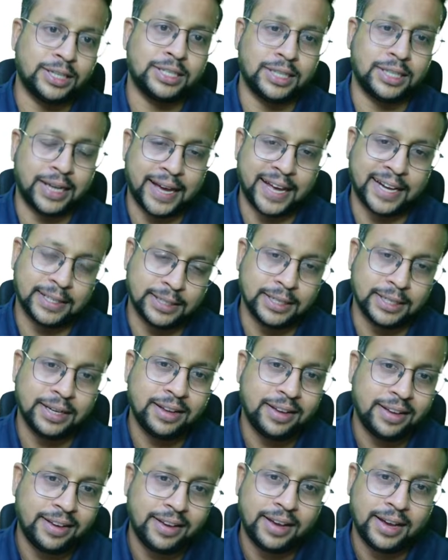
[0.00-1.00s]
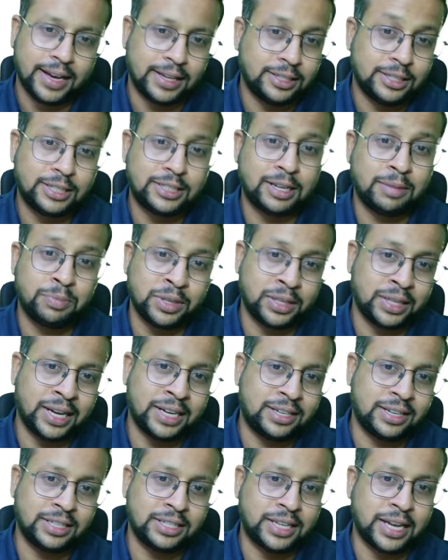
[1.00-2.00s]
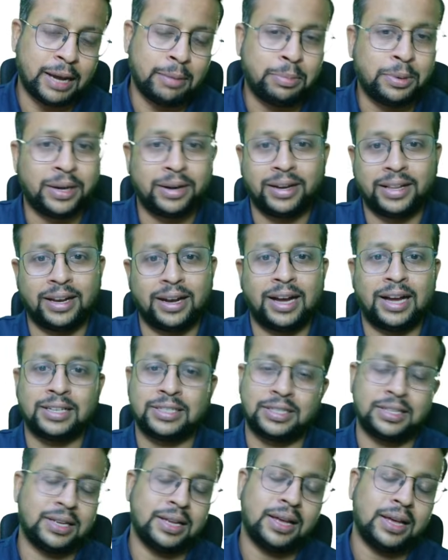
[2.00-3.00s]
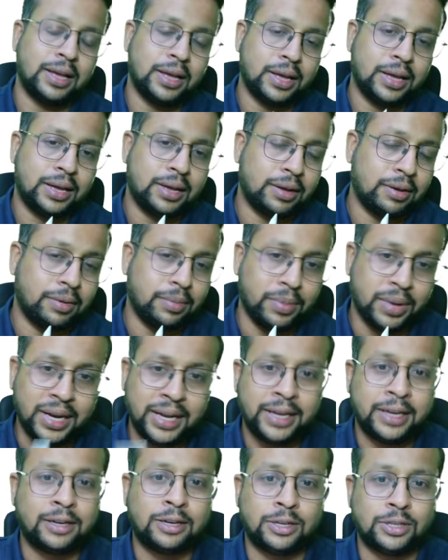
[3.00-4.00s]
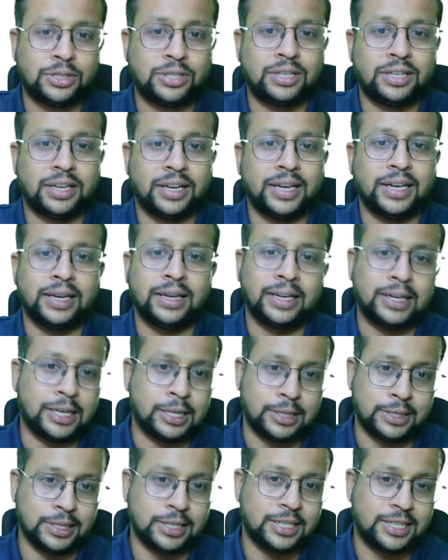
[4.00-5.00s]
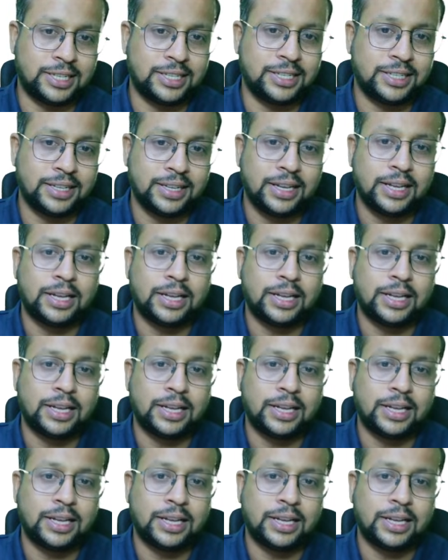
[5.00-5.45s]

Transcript: in Harrison. This is something that has happened in the last many years in NEET SS.